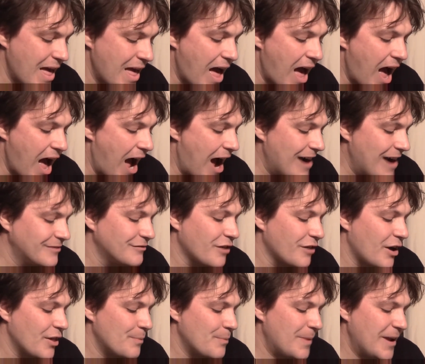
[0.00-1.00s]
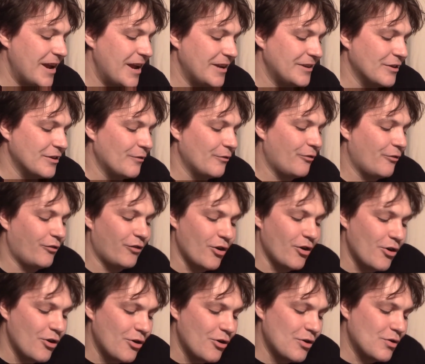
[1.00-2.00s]
I'd rather be hitting on
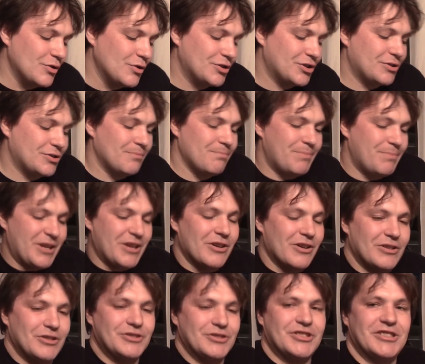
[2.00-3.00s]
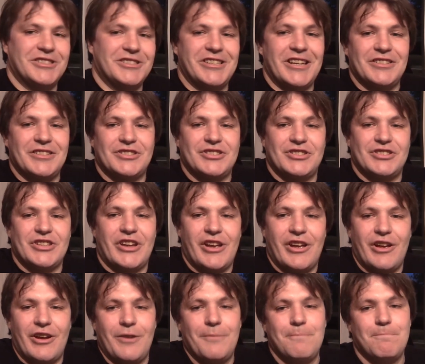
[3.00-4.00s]
4s because chances
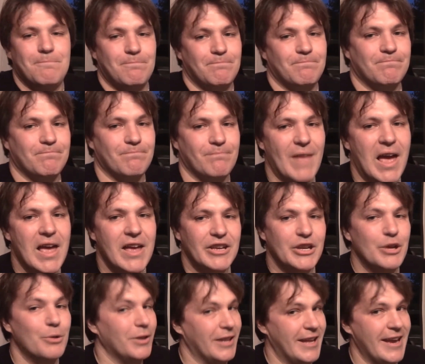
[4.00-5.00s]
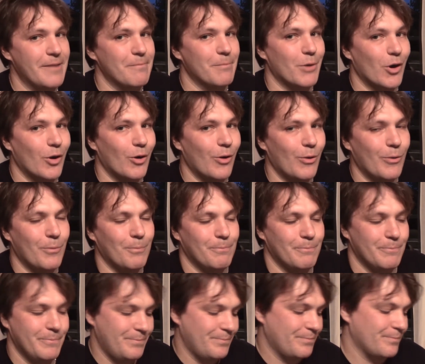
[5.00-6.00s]
are you will hit more.
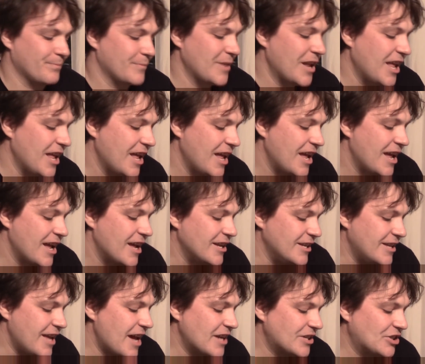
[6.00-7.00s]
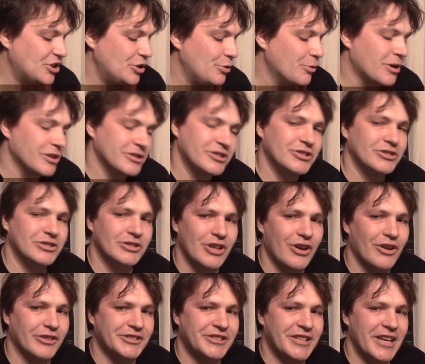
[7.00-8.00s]
Yes, you are
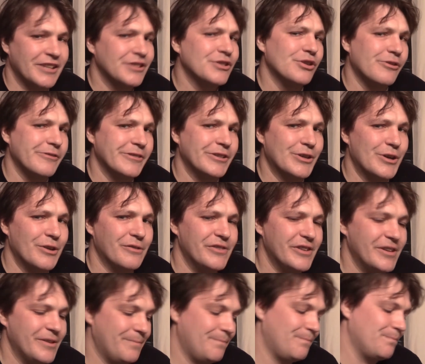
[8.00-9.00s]
not ignoring cover,